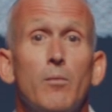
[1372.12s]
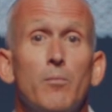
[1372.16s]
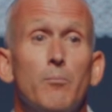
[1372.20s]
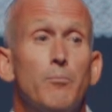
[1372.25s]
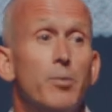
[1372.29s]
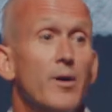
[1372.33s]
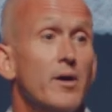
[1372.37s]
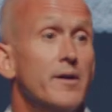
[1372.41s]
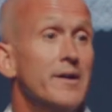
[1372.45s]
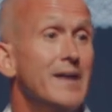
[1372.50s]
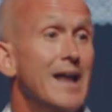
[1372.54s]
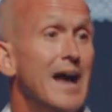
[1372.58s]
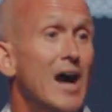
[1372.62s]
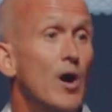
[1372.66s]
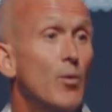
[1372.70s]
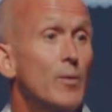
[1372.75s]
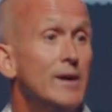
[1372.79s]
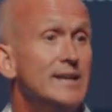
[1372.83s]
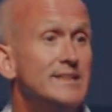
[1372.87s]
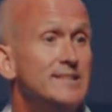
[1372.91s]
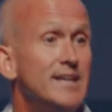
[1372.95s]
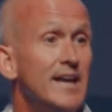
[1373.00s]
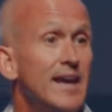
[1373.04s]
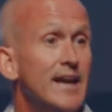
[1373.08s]
But now
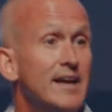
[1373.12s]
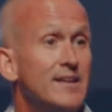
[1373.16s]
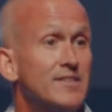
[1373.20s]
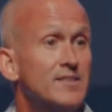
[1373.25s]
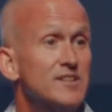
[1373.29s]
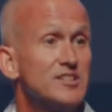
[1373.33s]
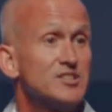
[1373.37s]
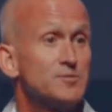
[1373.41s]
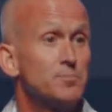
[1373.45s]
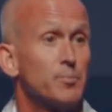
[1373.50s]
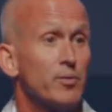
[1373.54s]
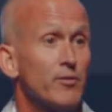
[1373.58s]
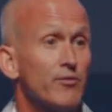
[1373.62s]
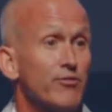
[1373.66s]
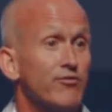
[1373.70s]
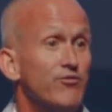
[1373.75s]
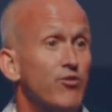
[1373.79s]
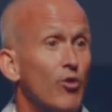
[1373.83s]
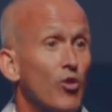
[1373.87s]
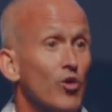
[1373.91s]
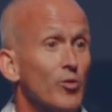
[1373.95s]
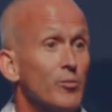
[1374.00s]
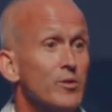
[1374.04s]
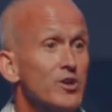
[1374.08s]
we take this
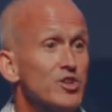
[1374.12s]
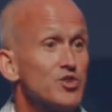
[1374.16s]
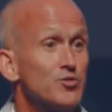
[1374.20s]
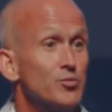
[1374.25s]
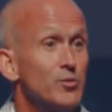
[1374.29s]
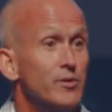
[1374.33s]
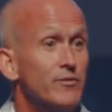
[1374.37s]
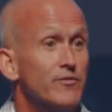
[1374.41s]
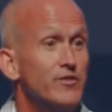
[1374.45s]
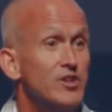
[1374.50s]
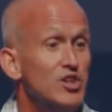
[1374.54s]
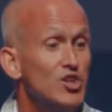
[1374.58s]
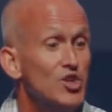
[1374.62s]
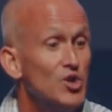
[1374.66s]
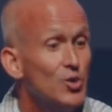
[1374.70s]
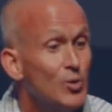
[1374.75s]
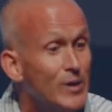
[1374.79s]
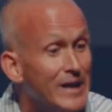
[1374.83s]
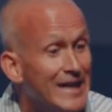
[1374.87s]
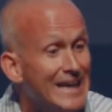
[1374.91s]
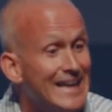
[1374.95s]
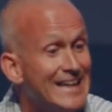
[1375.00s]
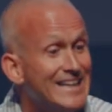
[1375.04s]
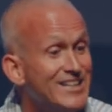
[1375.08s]
performance
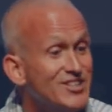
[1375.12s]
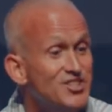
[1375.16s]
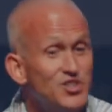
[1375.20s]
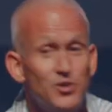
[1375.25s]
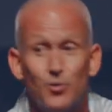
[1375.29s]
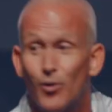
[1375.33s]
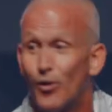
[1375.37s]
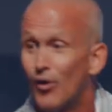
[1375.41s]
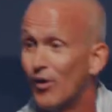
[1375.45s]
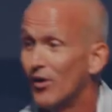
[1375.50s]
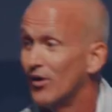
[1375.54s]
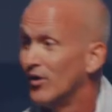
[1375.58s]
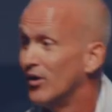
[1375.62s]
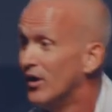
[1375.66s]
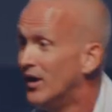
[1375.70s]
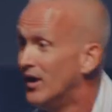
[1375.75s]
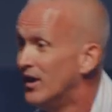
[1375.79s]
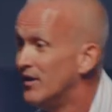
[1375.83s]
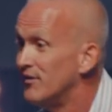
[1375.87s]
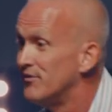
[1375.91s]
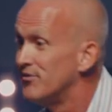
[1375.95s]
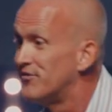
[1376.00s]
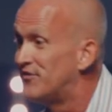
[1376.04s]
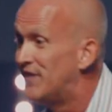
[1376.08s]
review into our
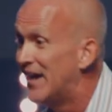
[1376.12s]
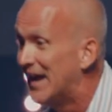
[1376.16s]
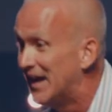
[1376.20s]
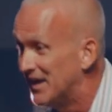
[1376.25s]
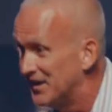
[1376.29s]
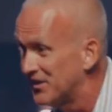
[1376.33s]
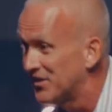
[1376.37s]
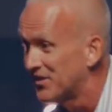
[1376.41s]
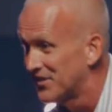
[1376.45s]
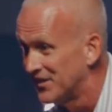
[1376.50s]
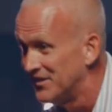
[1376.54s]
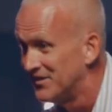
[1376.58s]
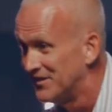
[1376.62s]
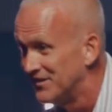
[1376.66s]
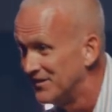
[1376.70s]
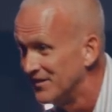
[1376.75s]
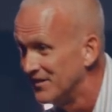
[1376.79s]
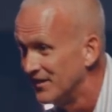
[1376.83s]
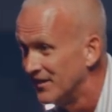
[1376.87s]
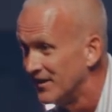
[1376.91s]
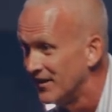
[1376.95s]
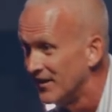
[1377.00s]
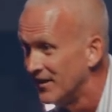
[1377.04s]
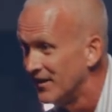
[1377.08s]
faith,
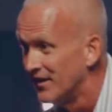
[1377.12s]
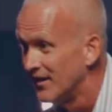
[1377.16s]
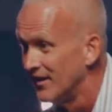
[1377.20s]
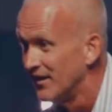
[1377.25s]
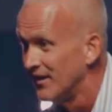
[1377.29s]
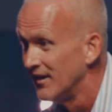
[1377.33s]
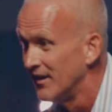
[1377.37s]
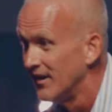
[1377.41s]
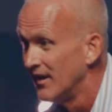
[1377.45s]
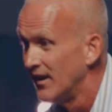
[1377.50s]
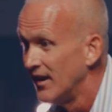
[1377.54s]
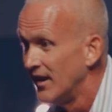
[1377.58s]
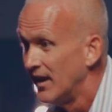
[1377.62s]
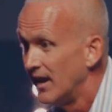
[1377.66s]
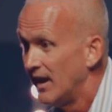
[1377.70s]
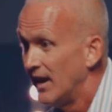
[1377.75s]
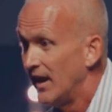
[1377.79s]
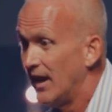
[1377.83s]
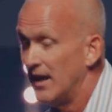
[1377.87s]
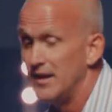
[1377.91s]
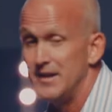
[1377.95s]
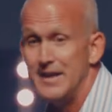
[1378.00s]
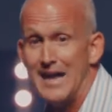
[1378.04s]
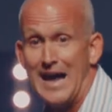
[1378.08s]

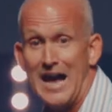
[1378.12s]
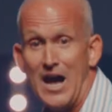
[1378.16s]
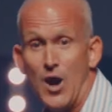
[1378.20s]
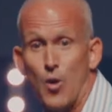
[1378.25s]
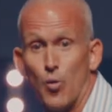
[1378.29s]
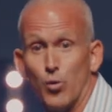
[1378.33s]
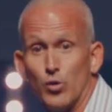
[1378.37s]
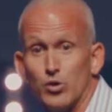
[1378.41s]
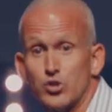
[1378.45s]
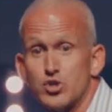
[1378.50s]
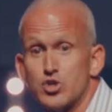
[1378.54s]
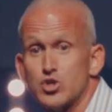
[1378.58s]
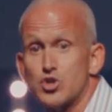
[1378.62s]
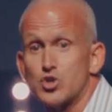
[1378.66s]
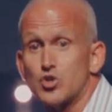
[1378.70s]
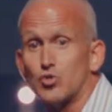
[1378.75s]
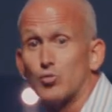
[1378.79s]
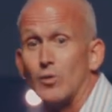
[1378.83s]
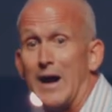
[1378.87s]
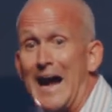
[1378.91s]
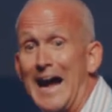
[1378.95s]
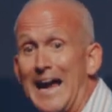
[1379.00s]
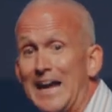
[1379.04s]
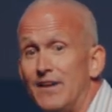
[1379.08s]
and now we're
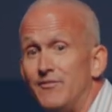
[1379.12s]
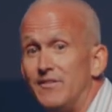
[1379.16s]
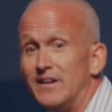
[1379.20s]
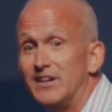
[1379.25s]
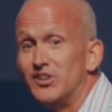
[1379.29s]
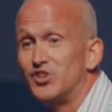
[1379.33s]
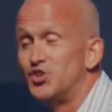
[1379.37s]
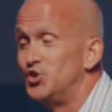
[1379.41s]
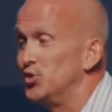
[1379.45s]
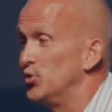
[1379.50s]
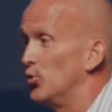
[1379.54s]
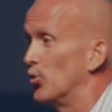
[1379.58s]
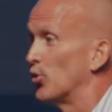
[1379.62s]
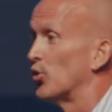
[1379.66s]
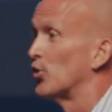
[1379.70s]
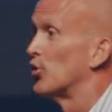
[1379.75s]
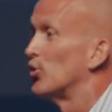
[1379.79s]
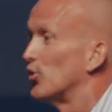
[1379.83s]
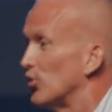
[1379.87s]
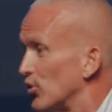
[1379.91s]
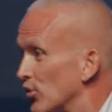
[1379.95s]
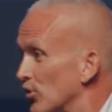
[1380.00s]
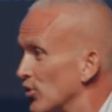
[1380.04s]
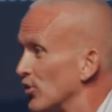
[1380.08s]
striving to
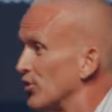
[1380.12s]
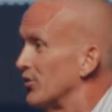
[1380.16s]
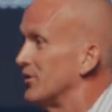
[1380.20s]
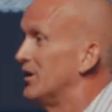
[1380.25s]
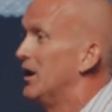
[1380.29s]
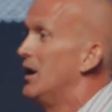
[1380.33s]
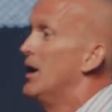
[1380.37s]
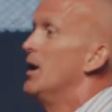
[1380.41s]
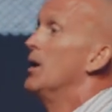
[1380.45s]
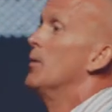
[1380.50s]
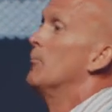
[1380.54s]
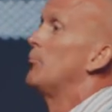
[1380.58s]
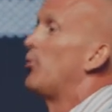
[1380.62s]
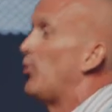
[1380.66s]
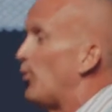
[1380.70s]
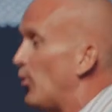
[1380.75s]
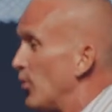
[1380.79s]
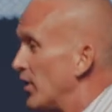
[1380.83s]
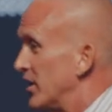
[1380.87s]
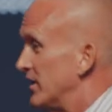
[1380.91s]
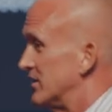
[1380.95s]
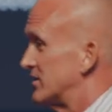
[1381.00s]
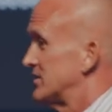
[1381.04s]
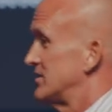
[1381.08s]
earn
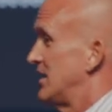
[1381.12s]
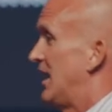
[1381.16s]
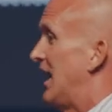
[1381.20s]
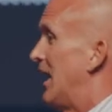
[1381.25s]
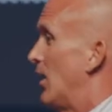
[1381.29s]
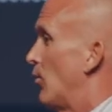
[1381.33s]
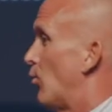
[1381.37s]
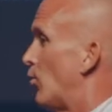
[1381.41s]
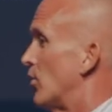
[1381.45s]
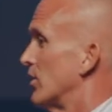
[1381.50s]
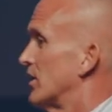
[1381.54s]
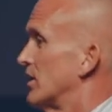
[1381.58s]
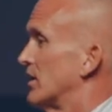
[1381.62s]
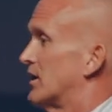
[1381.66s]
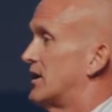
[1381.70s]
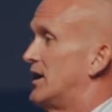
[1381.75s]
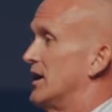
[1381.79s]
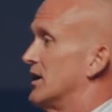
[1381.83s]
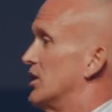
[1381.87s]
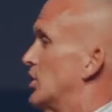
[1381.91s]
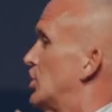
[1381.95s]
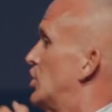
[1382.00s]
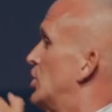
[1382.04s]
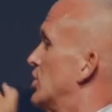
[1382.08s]
points. I want to
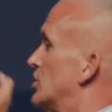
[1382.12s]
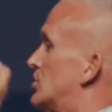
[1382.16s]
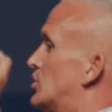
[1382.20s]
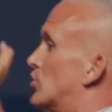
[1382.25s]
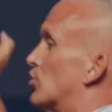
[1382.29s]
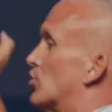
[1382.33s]
get a good